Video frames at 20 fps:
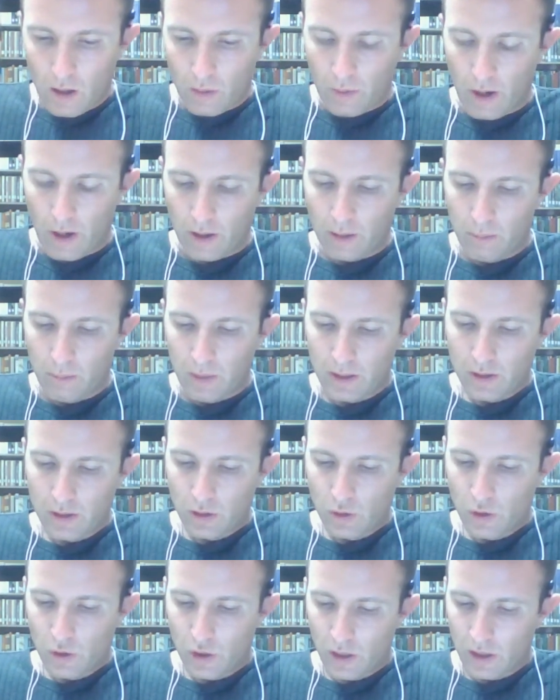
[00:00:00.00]
Routing
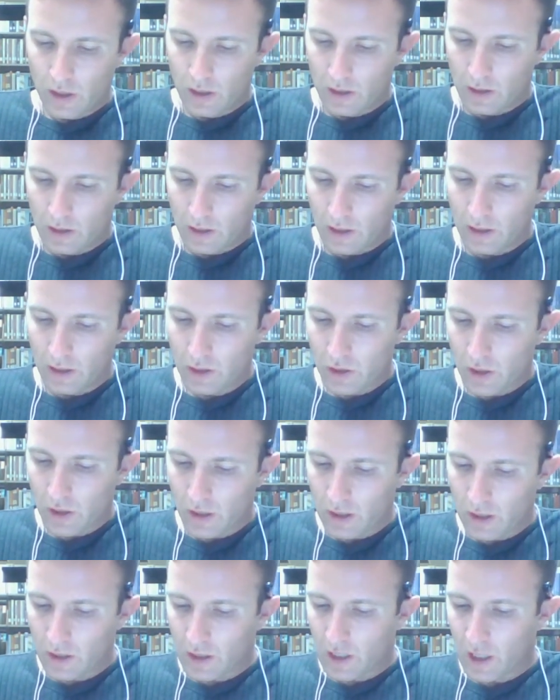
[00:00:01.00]
message.
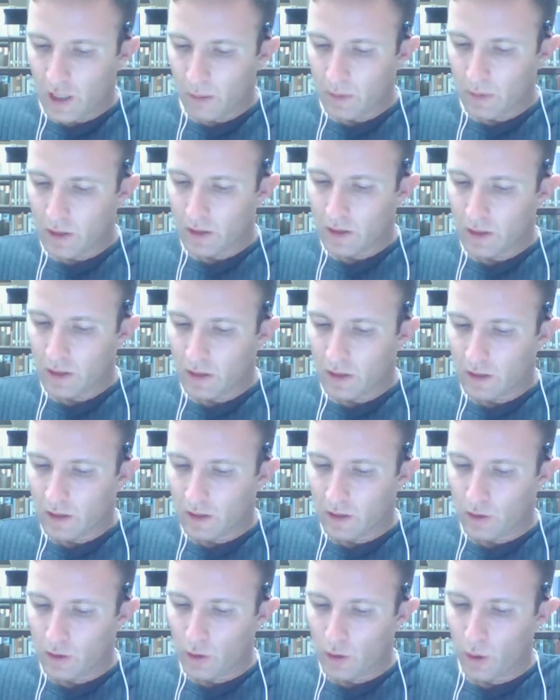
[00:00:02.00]
Each incoming
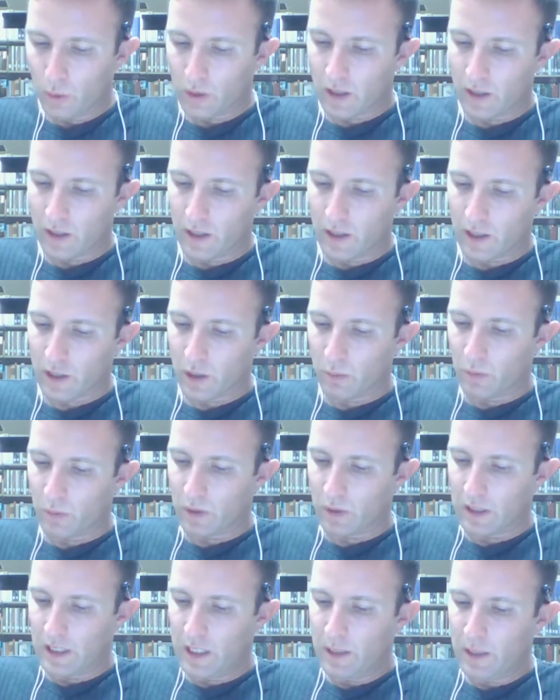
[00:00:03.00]
node connection
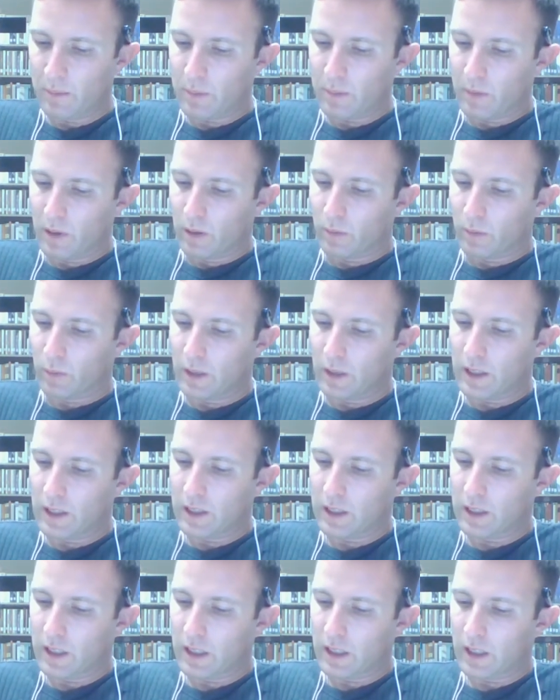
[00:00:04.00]
will keep
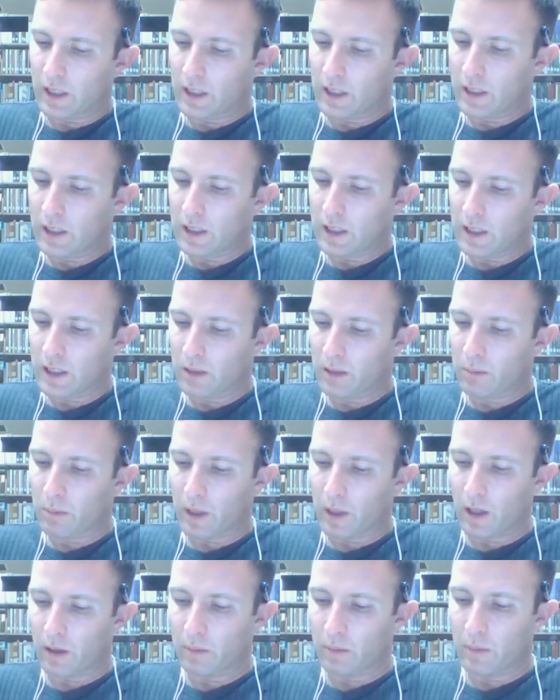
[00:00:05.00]
reading any
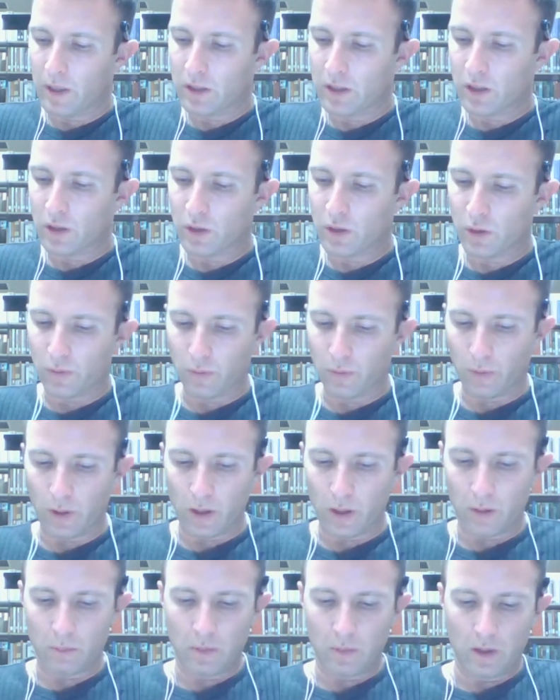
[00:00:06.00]
inbound message
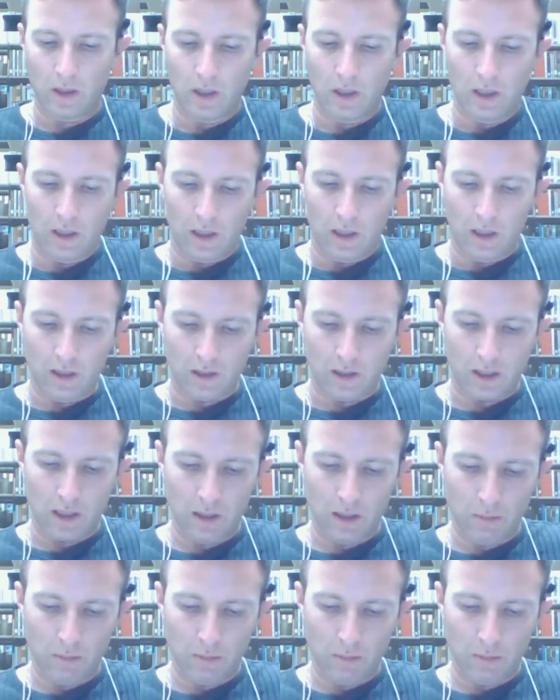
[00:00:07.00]
from its